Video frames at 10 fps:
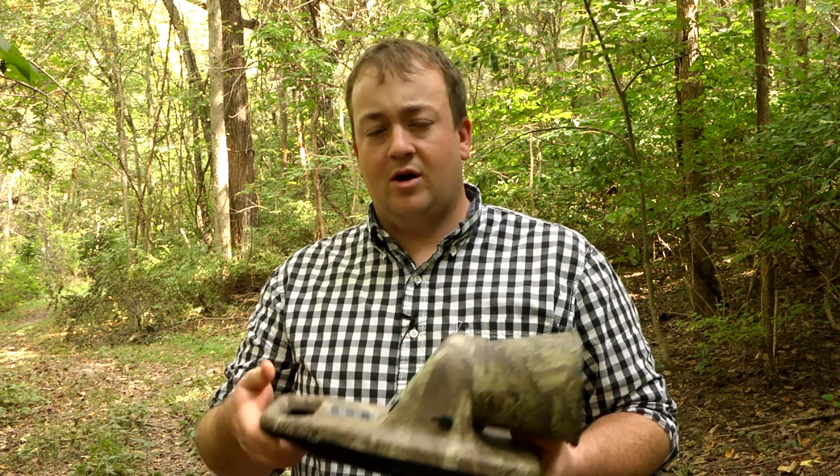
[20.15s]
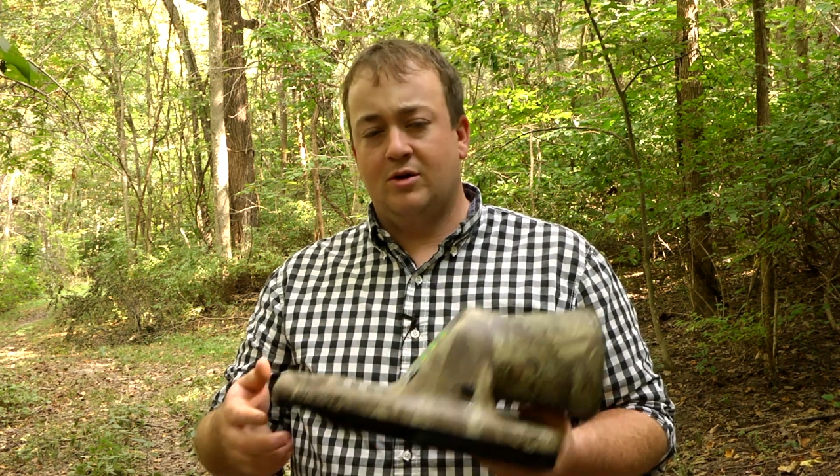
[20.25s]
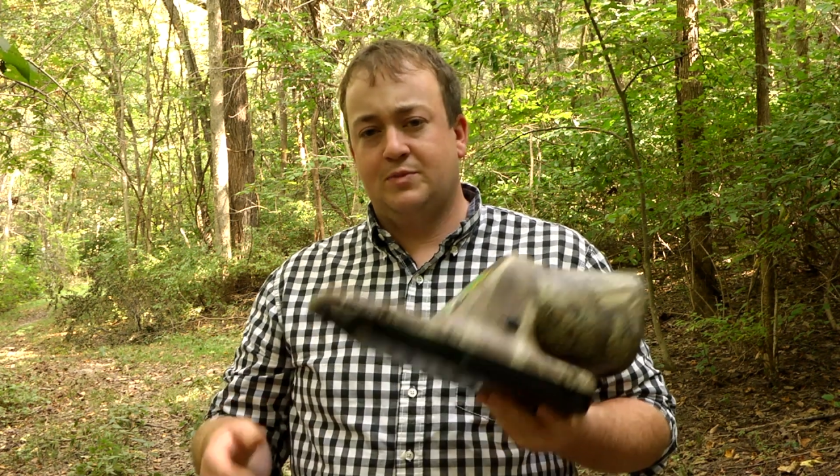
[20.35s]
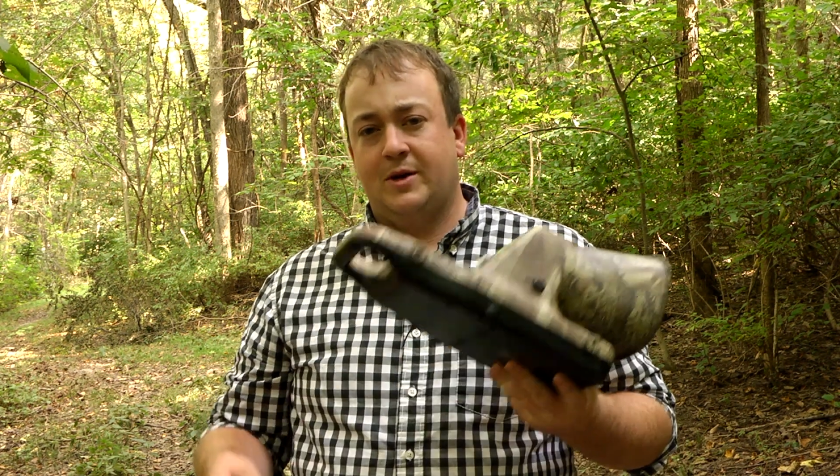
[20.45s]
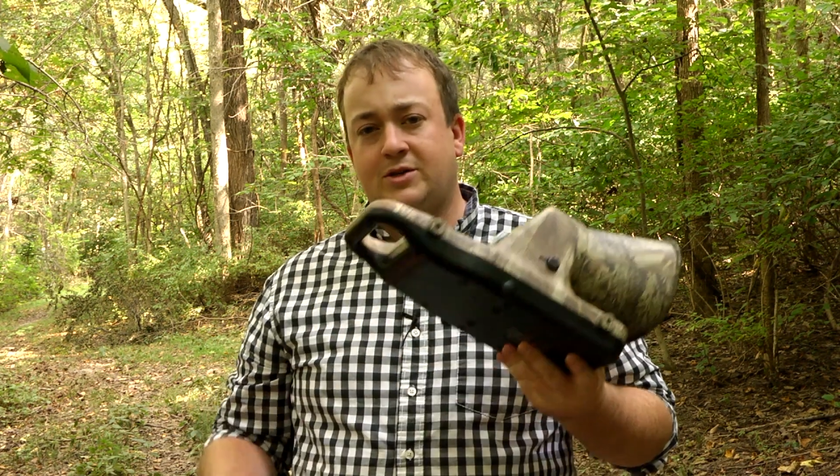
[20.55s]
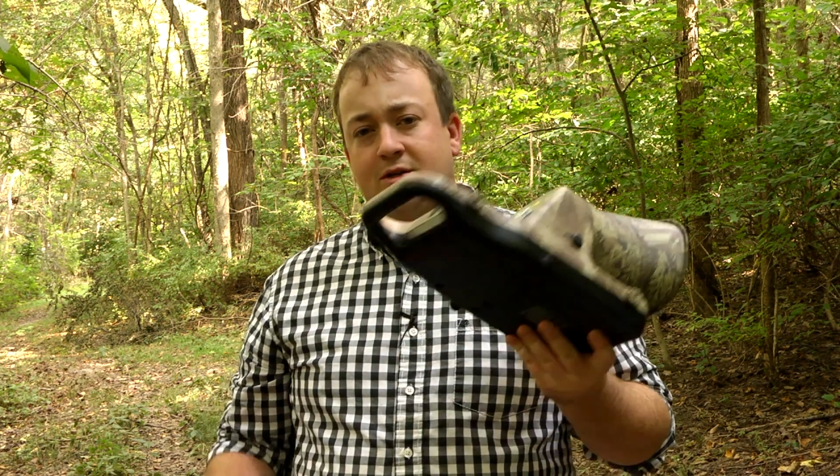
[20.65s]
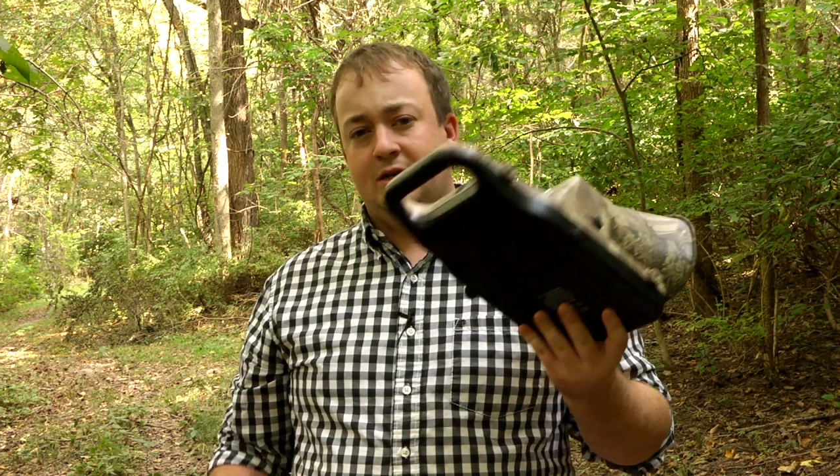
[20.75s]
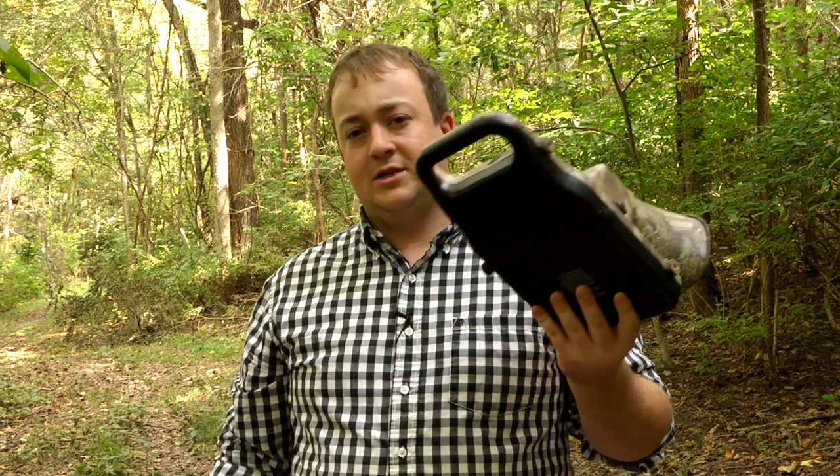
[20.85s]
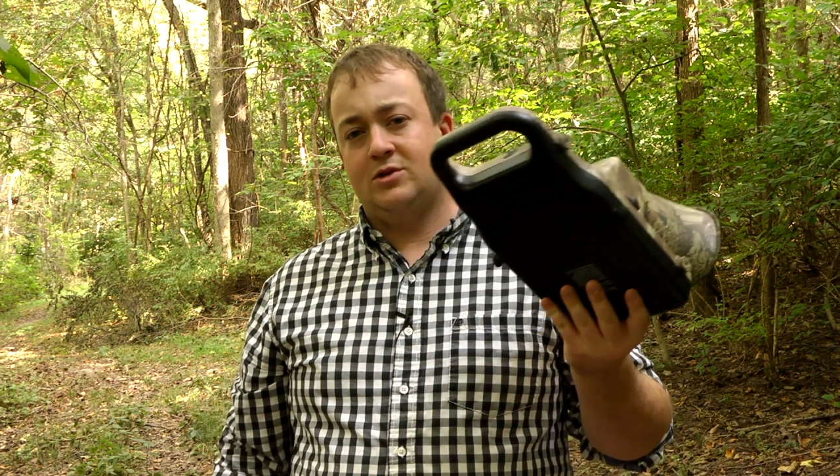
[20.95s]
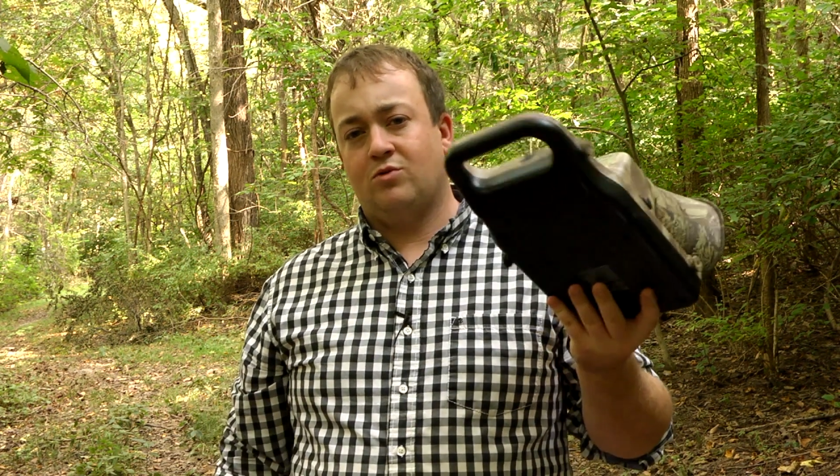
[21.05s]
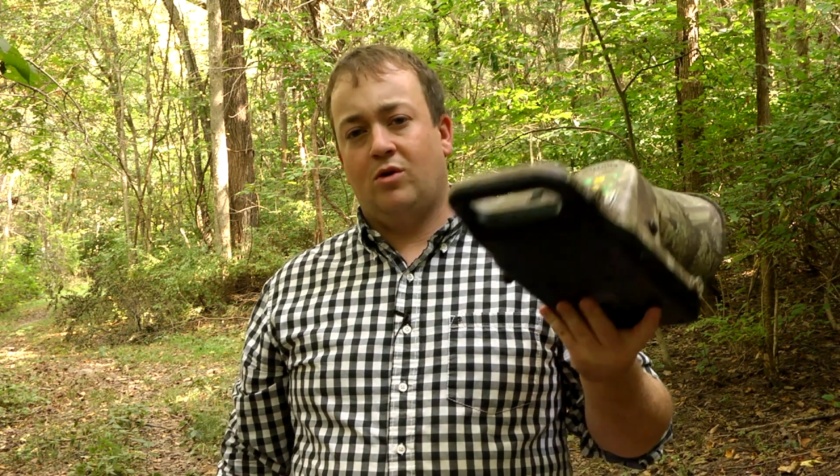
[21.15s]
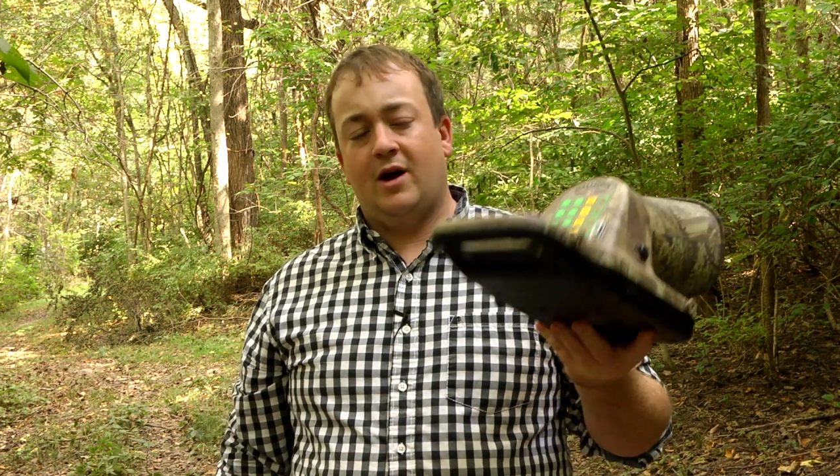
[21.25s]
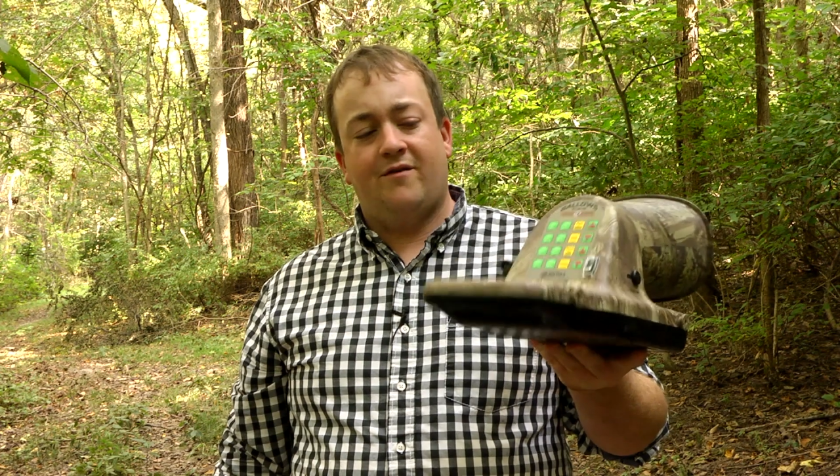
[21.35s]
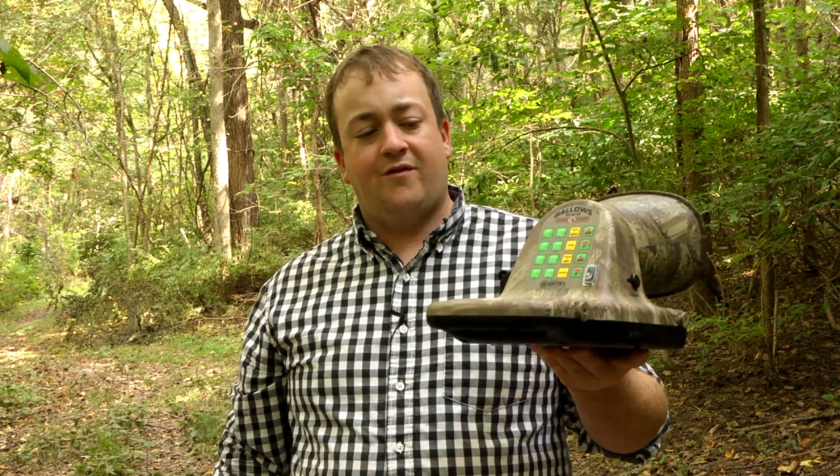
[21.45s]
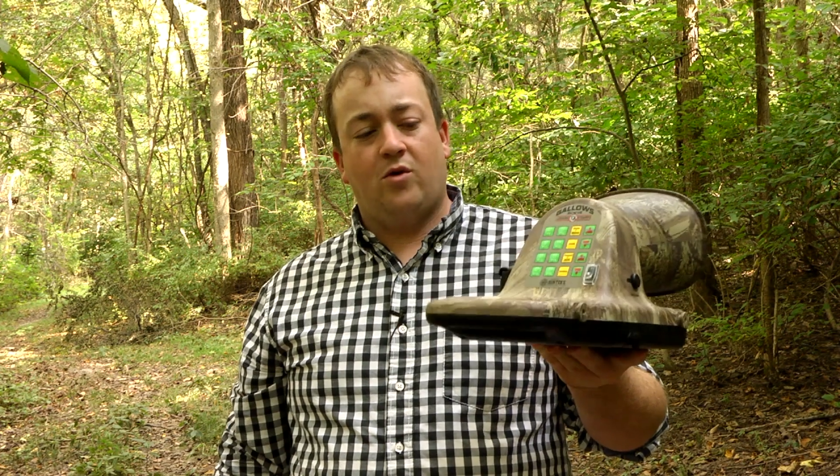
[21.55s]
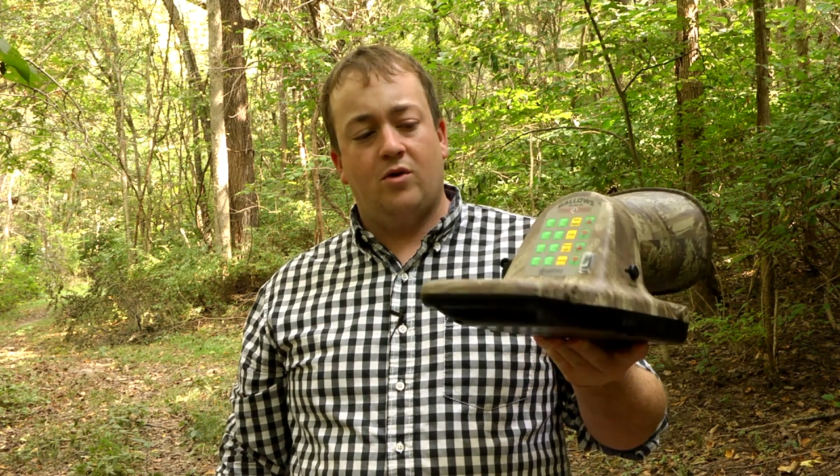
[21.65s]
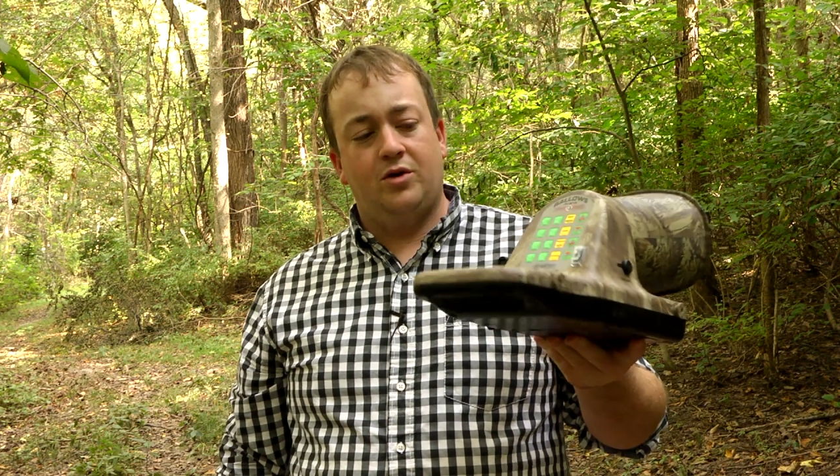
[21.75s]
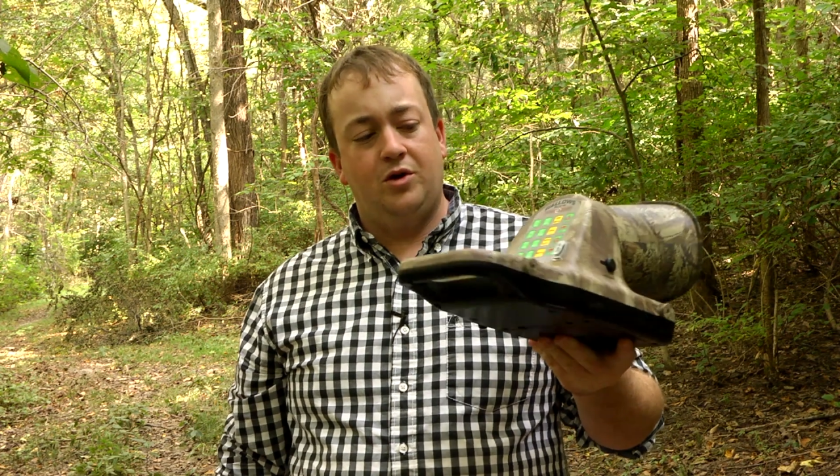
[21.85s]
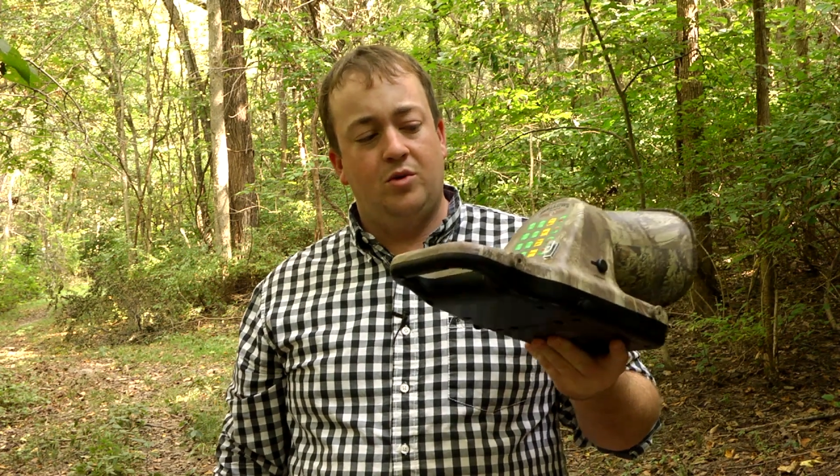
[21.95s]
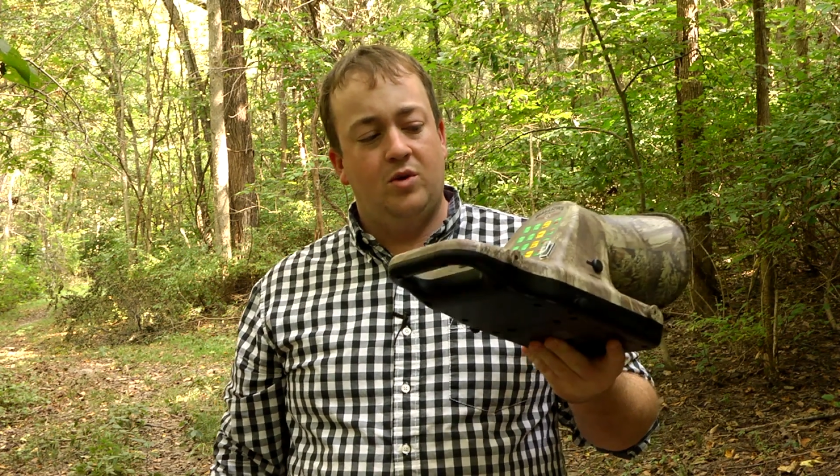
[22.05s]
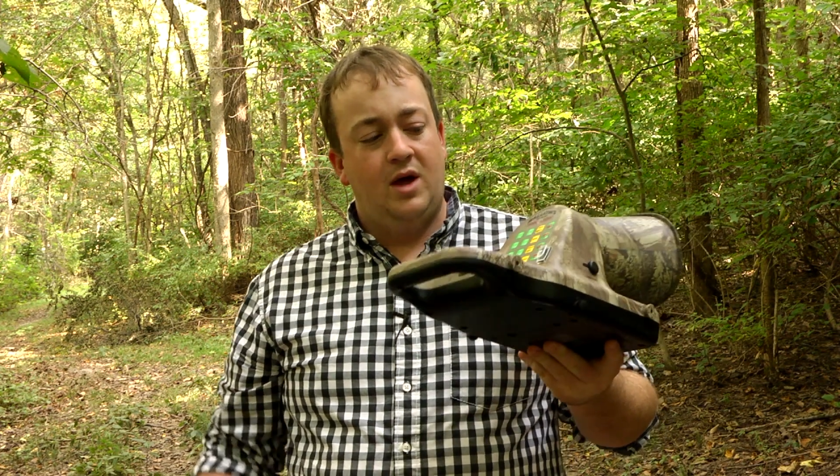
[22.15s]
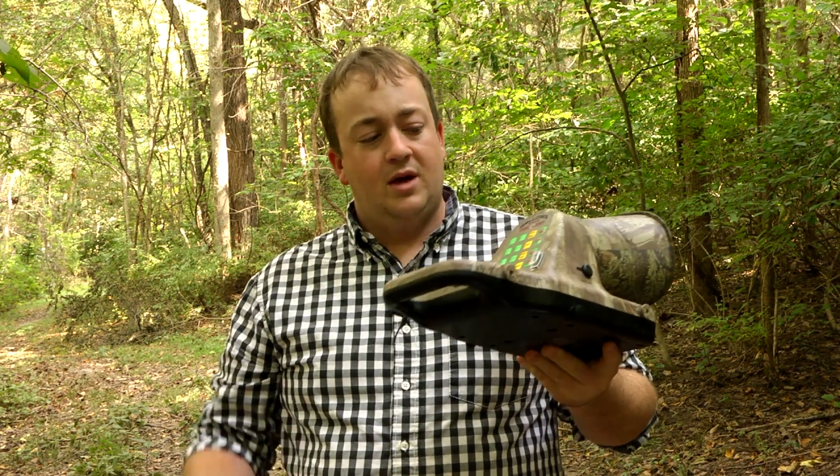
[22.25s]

Hunter Specialties has rolled out 4 new